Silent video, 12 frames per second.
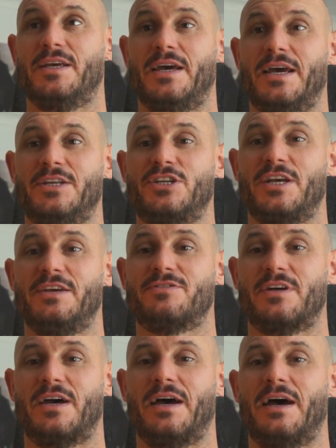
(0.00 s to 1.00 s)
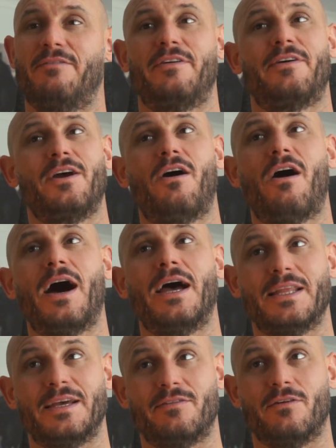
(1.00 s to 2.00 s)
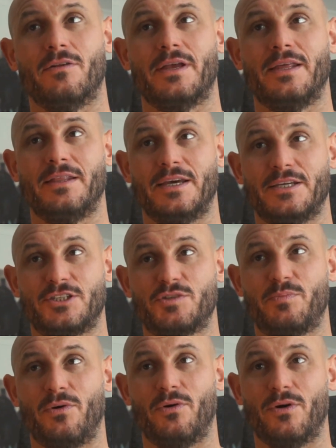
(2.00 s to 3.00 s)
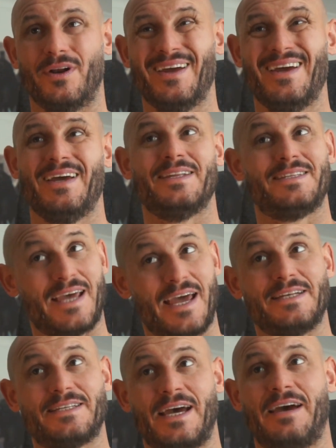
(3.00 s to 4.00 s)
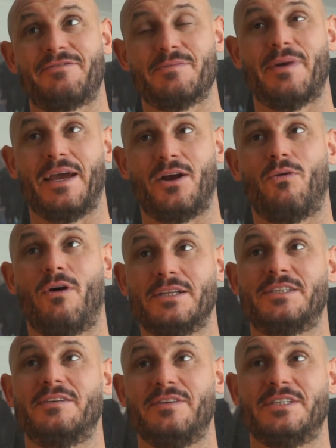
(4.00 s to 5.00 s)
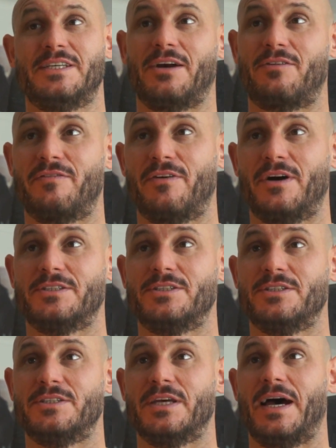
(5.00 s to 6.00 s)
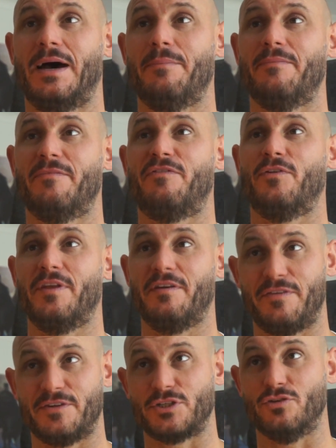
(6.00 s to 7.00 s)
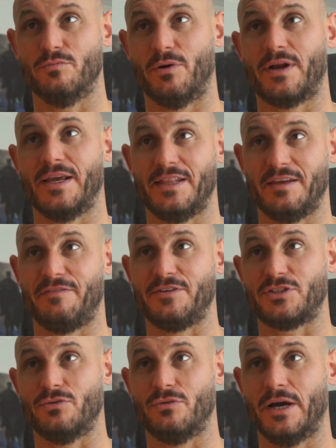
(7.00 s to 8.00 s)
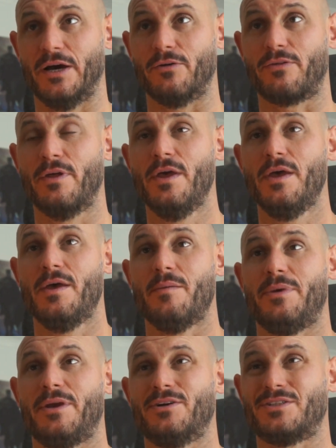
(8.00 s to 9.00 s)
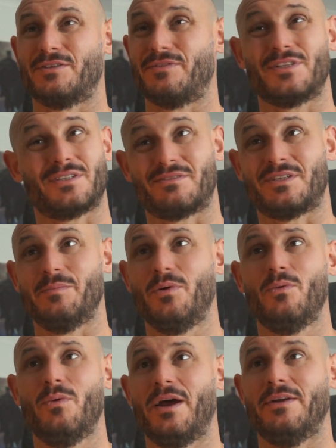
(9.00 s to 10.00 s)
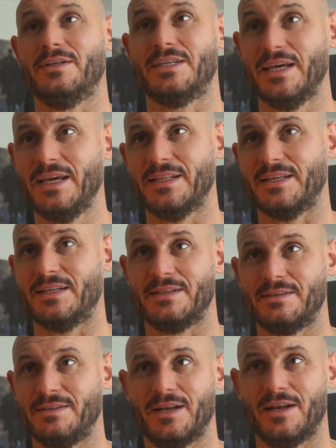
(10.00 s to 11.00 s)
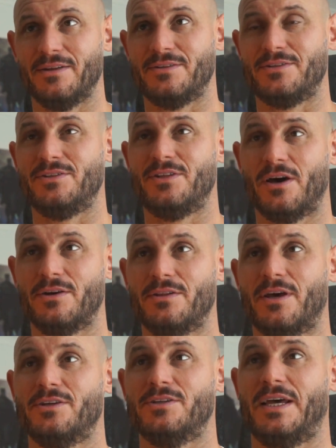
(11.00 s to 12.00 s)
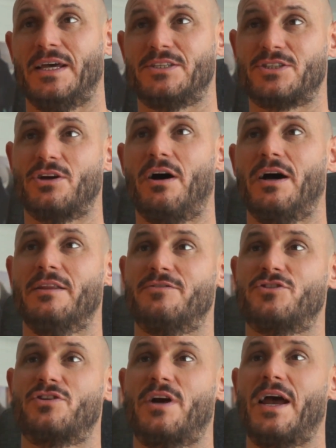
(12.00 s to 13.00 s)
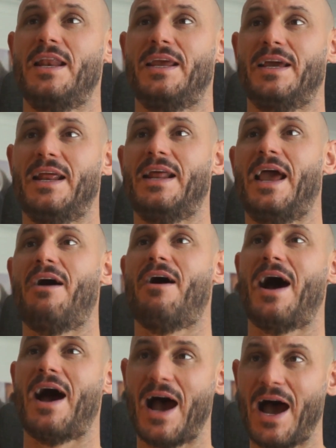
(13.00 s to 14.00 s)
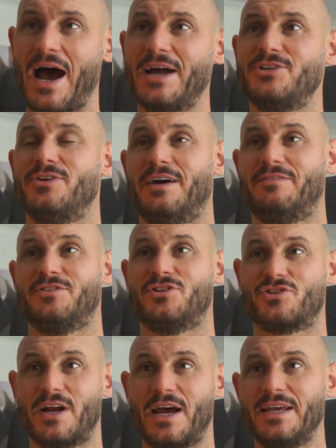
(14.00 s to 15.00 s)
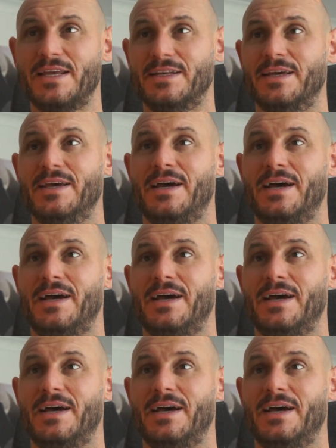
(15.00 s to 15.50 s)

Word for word: achieves a very high level in their sport tend to have to make quite severe sacrifices for their physical body and their physical health because of the simple wear and tear that, you know, that style of training and how hard you have to train.